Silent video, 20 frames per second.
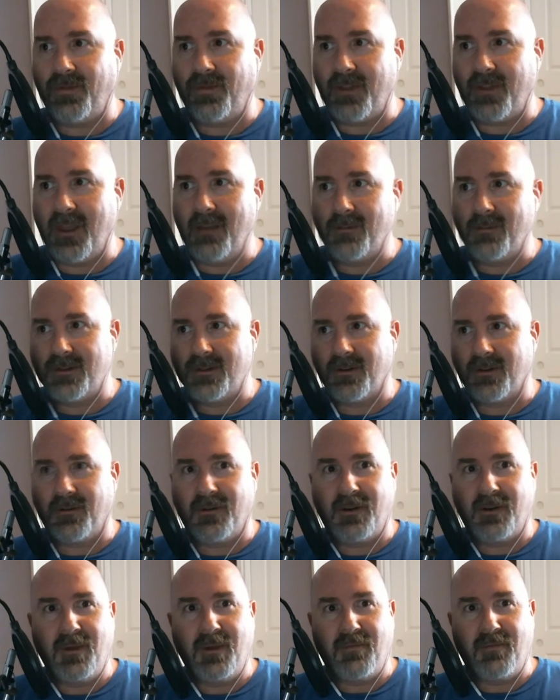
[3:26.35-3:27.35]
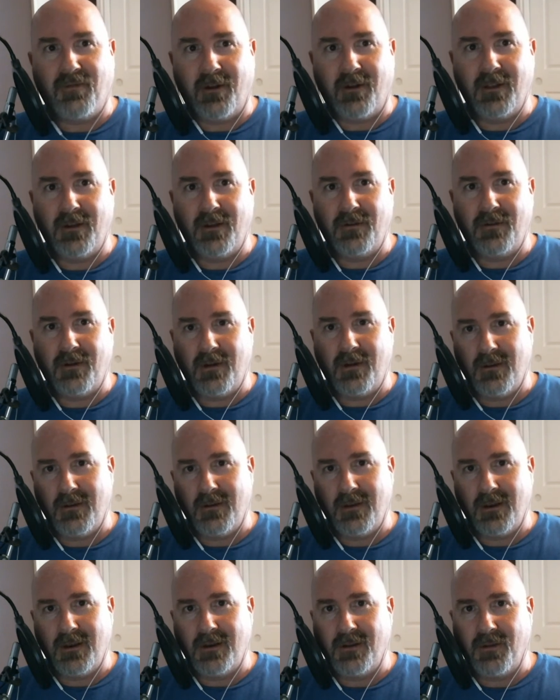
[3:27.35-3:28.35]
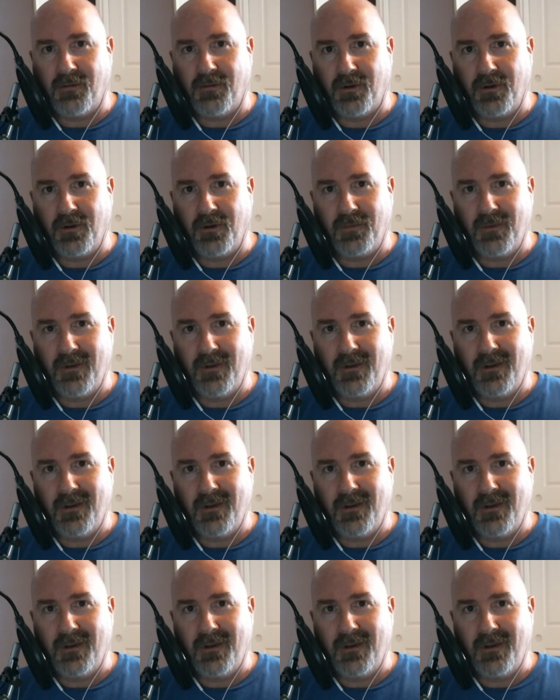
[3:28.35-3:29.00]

tables are going to be preloaded into the room,